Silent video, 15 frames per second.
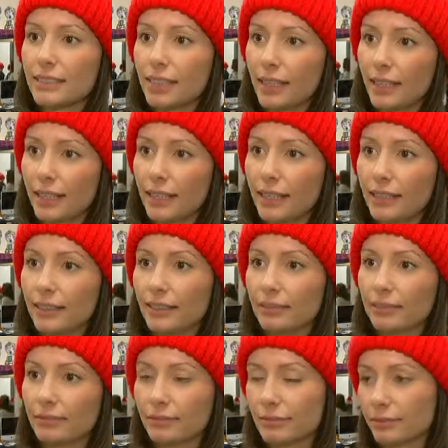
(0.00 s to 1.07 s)

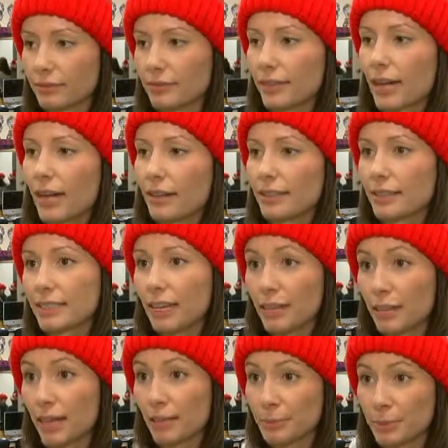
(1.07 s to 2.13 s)
to
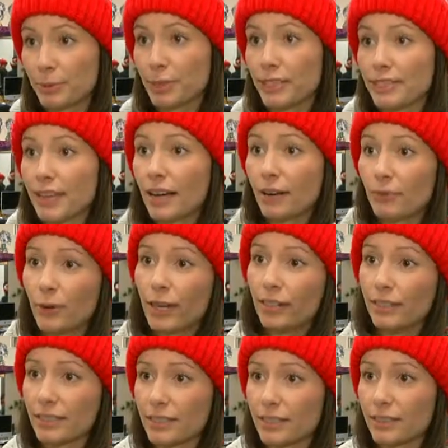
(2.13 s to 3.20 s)
help support Sam
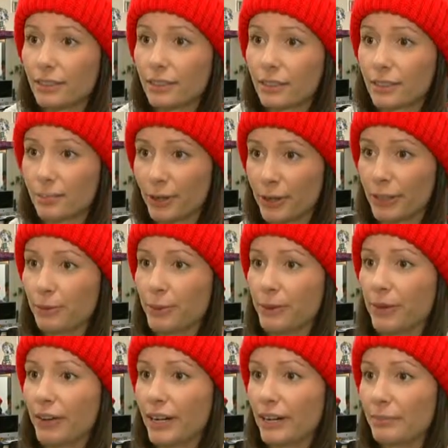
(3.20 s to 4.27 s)
while also supporting the
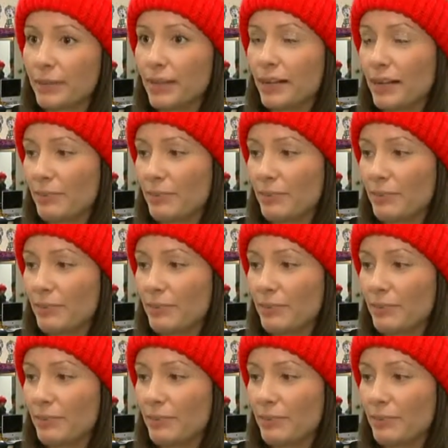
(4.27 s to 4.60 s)
program